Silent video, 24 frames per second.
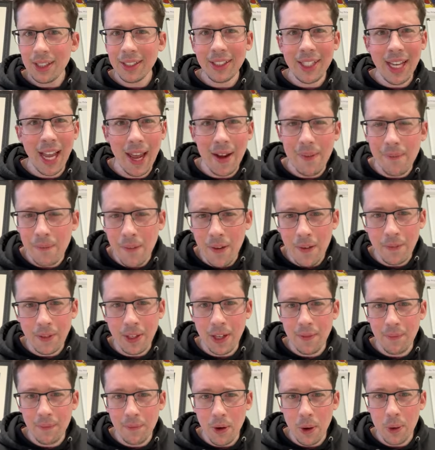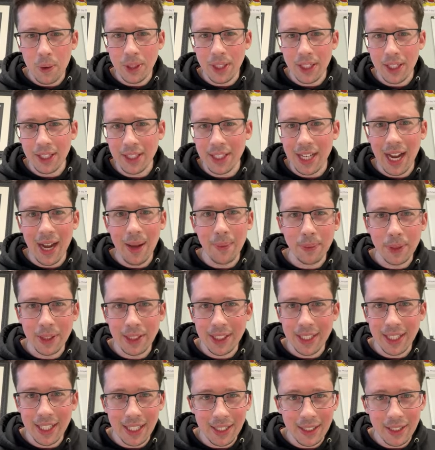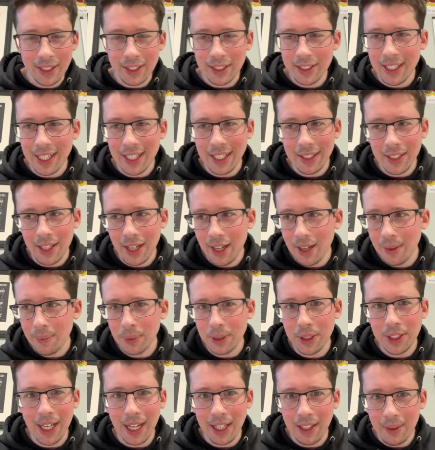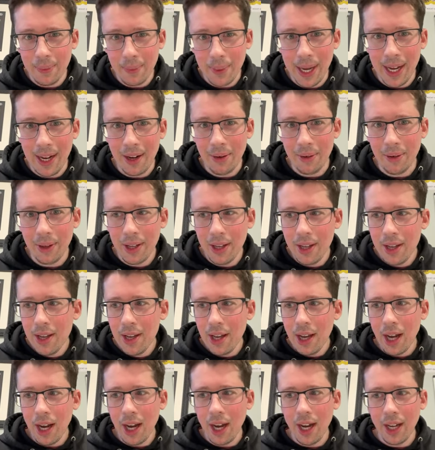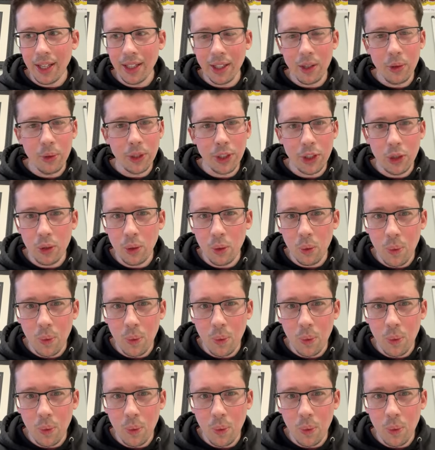10, 15 phones at a time, um, sell them out. Uh, you would do it